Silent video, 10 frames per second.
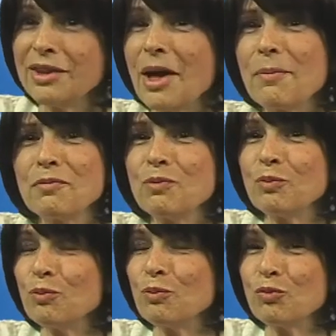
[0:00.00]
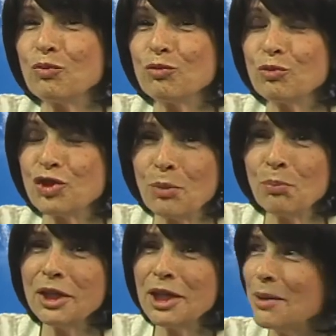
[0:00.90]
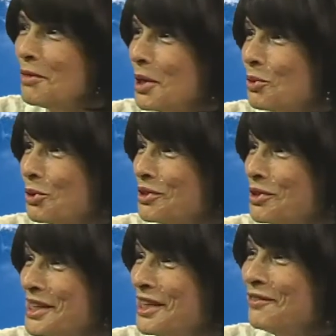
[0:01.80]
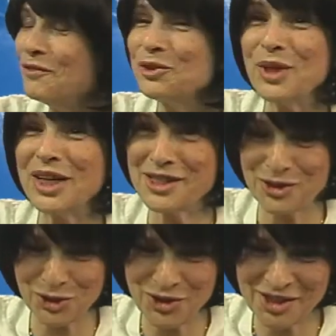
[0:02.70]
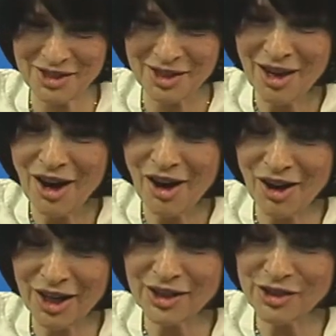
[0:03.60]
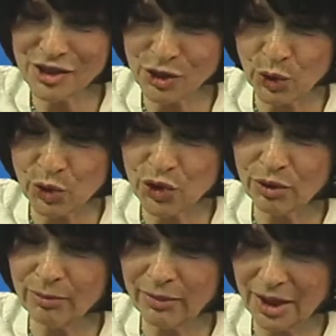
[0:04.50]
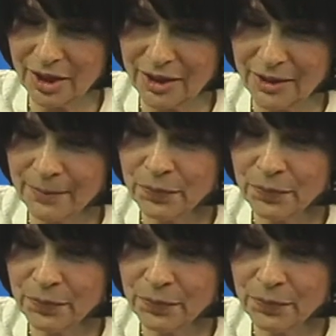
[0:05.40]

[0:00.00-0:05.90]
I'm jumbling up my words, influencers on social media.